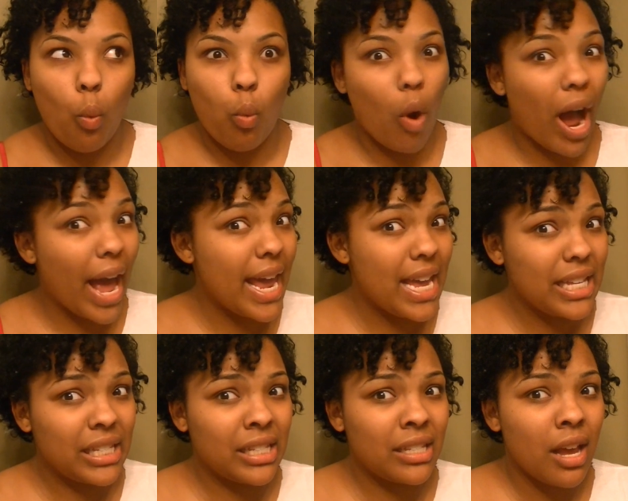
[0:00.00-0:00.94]

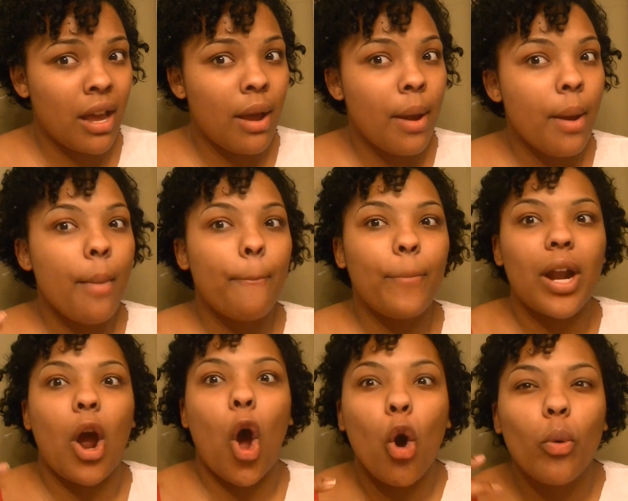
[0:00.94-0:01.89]
twice, but
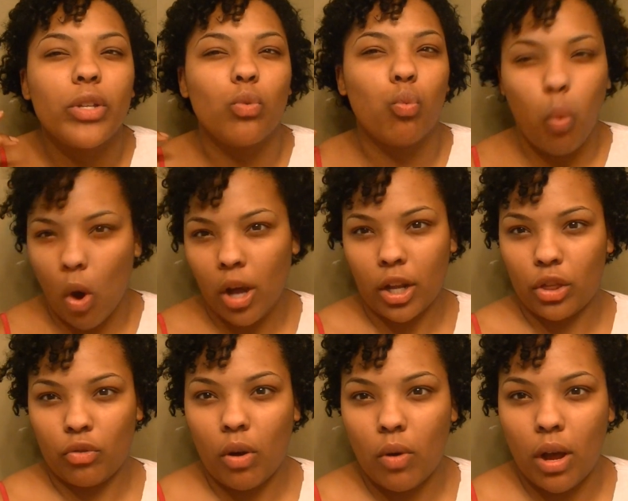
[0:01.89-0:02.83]
I always want to
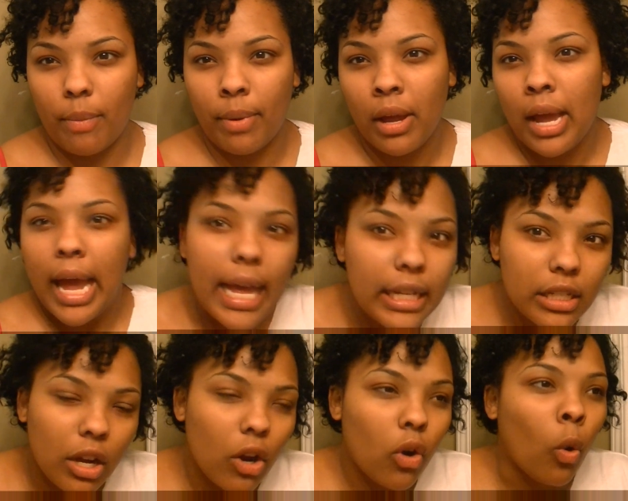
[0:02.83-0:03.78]
throw up. And
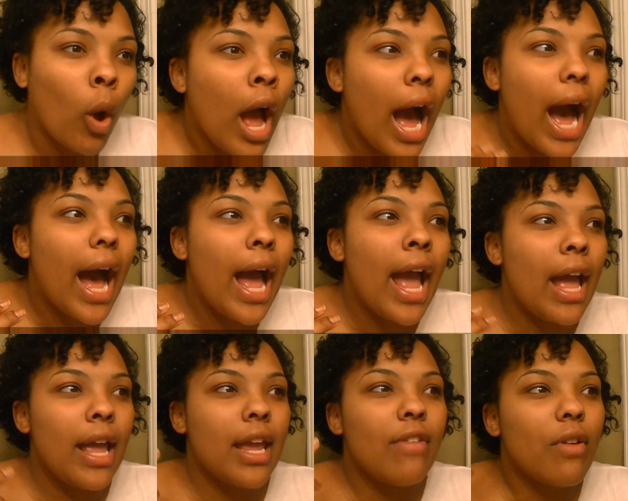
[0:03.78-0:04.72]
so
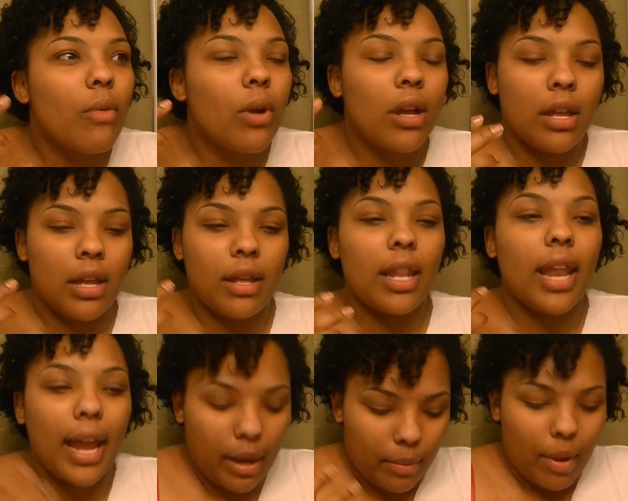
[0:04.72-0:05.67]
even
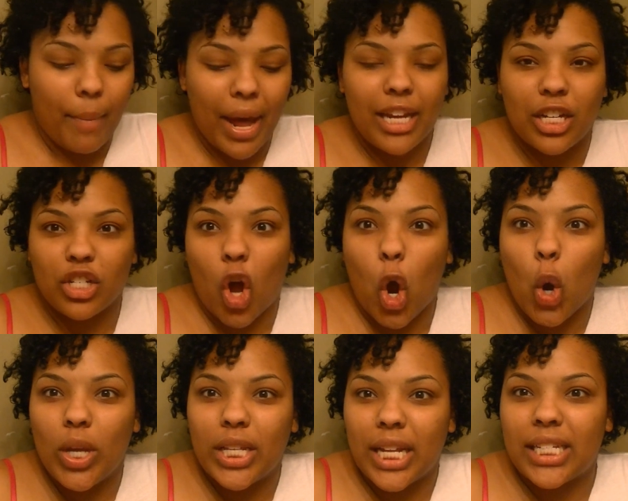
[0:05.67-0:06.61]
like my body just
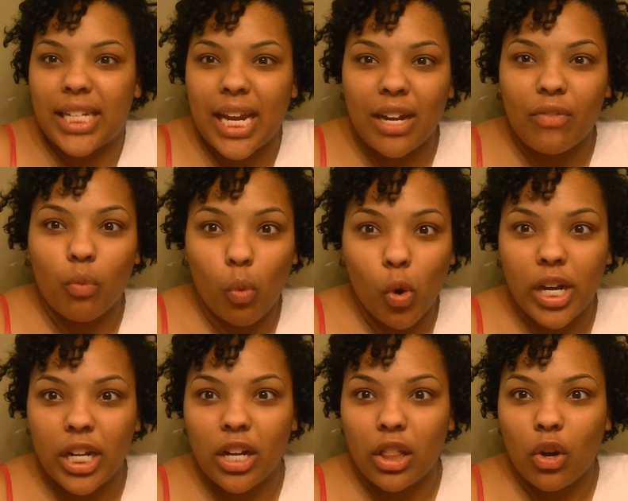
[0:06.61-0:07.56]
always at a state of
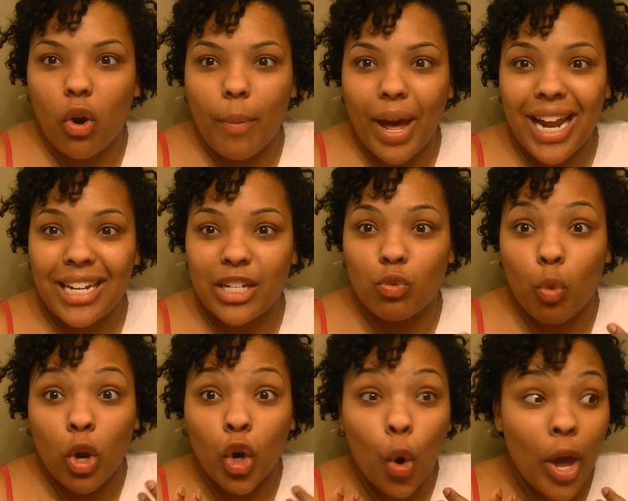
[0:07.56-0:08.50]
wanting to throw up, and I just
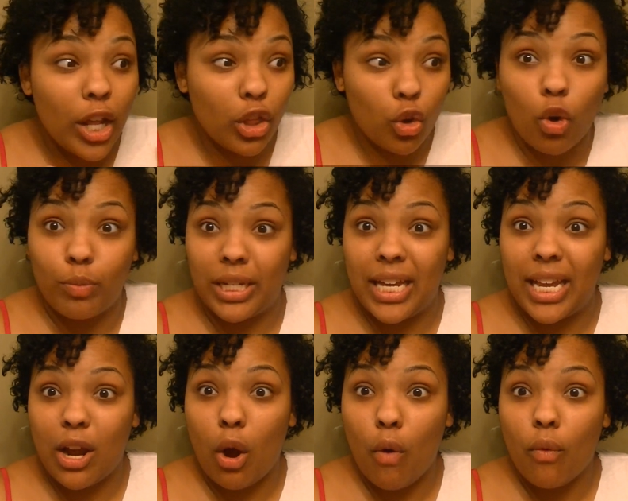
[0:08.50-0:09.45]
want to go ahead and throw up to get
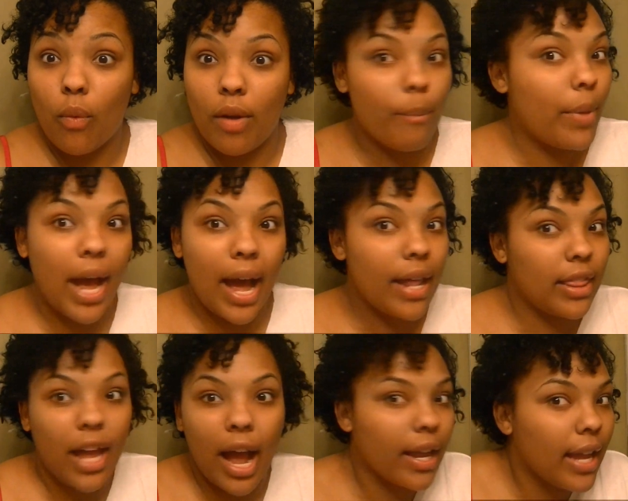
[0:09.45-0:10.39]
it over with, but
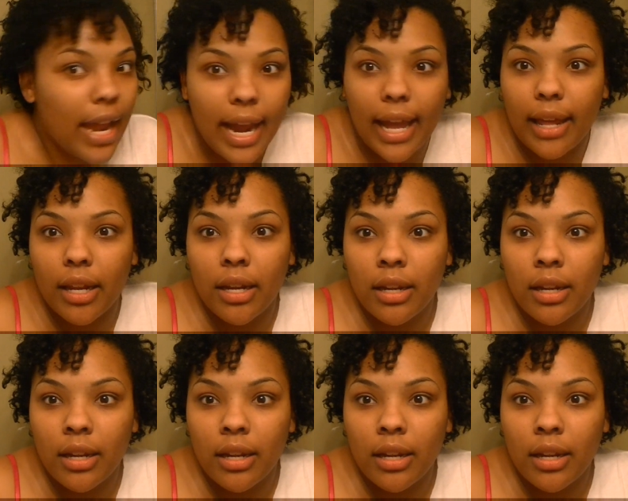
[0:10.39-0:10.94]
I can't.